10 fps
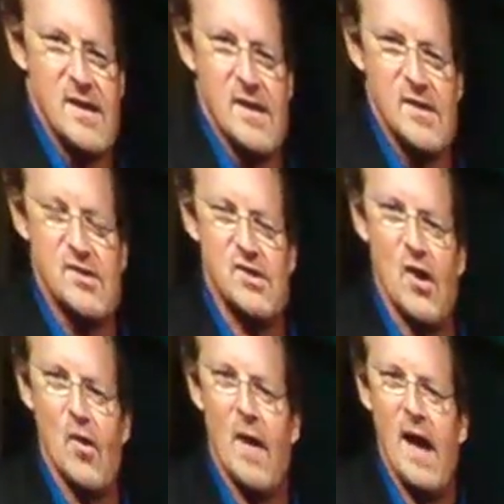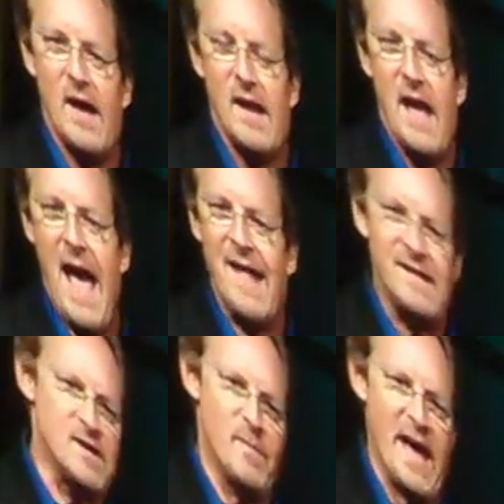so at
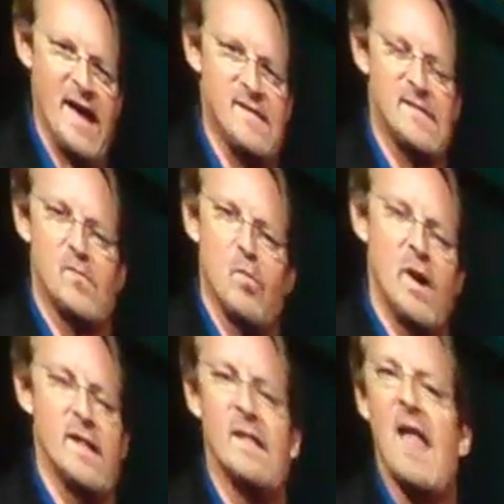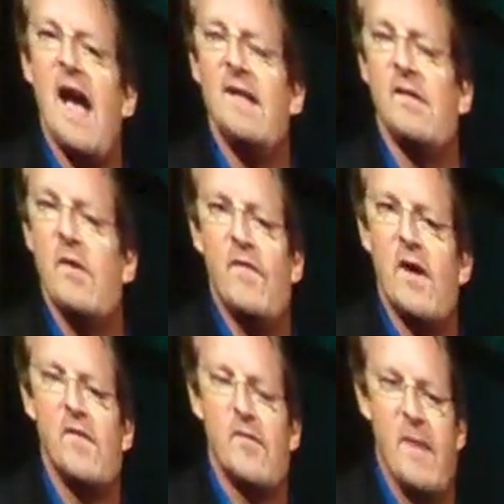the debates, one of the lines that we've
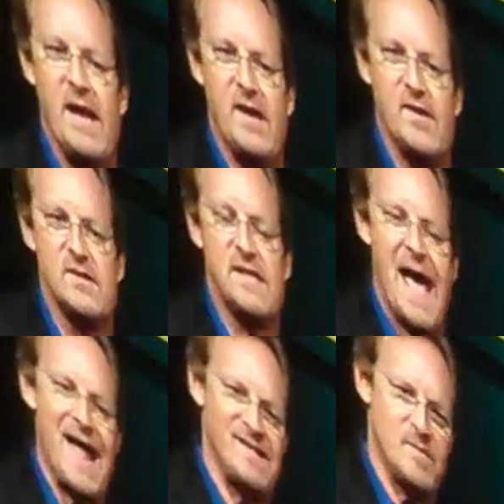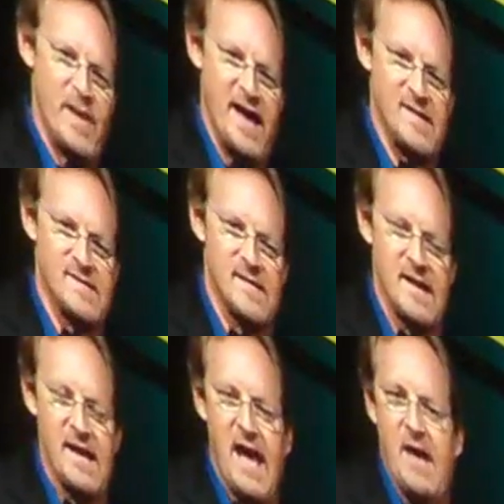heard for many years at
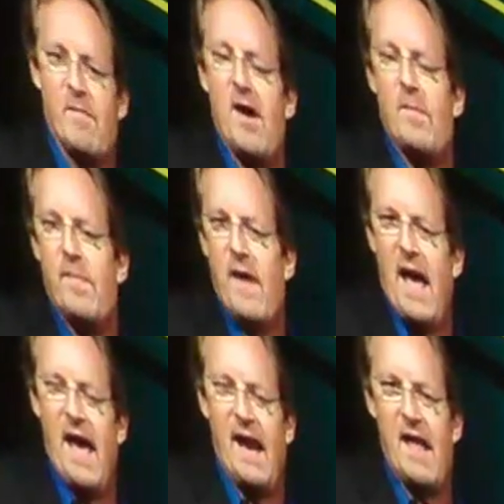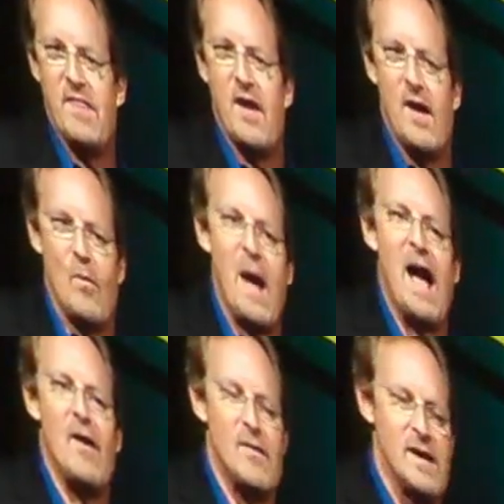debates came up, and I thought,
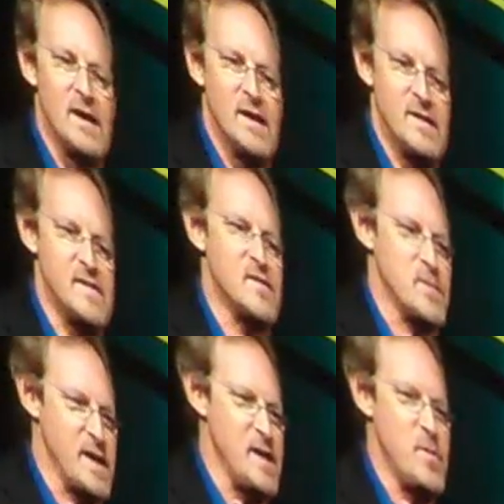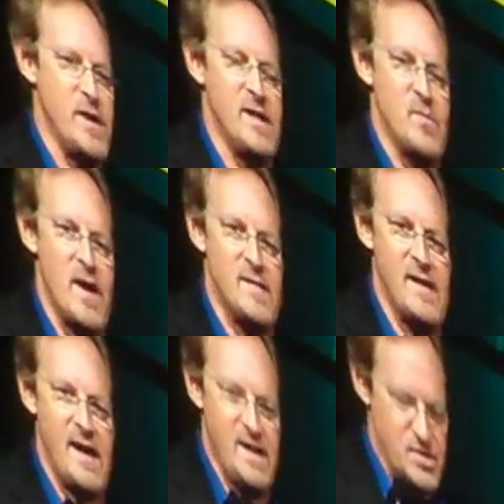wow, this is really putting the
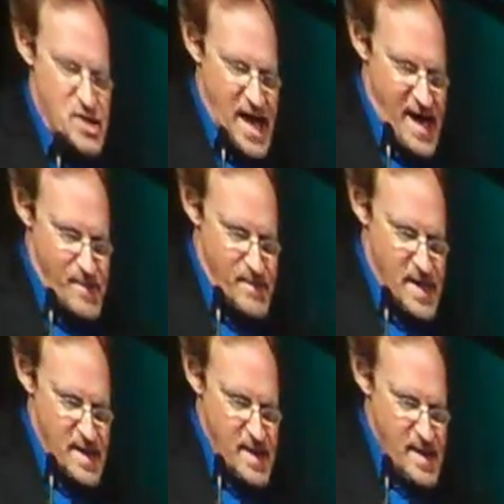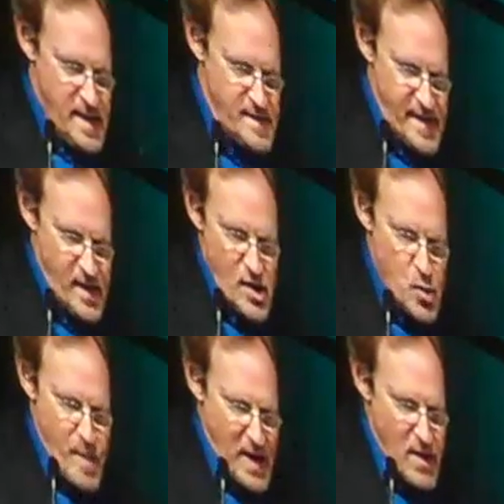president in a jam. He's saying, Are
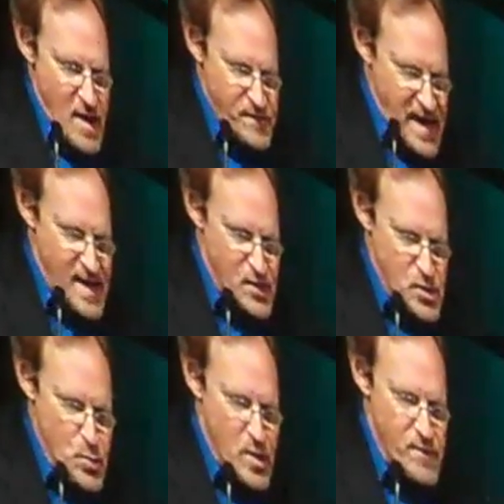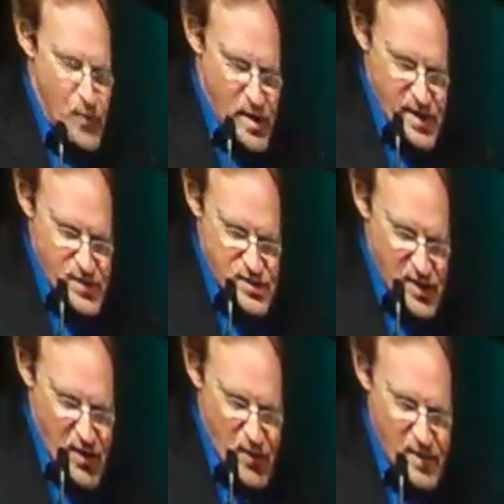you better off now than you were four years
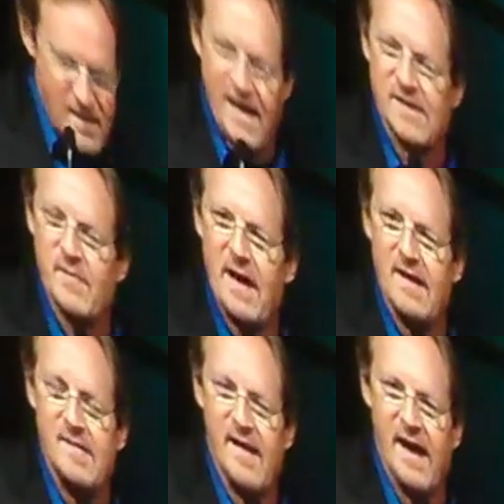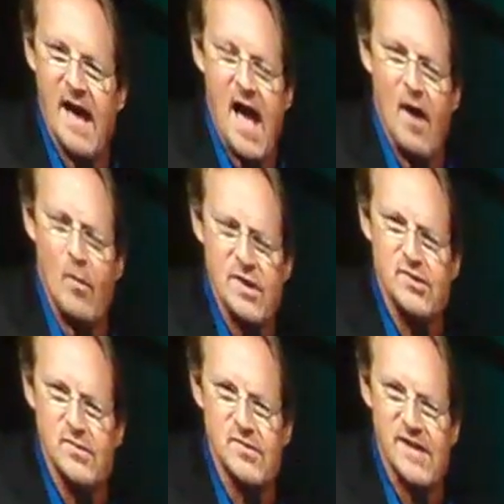ago? And the next panel, he's saying, I
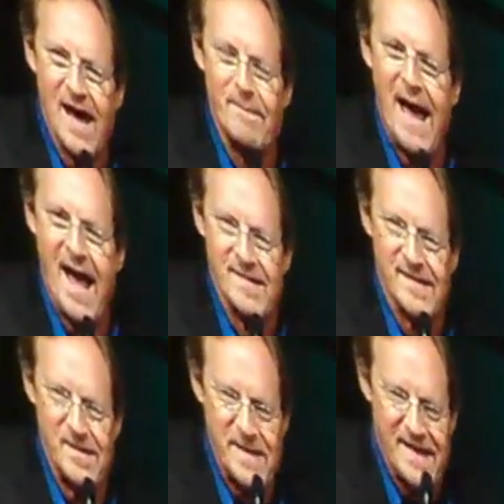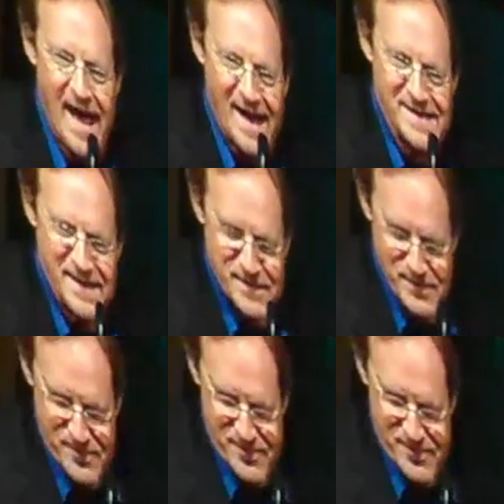wish you'd stop asking me that.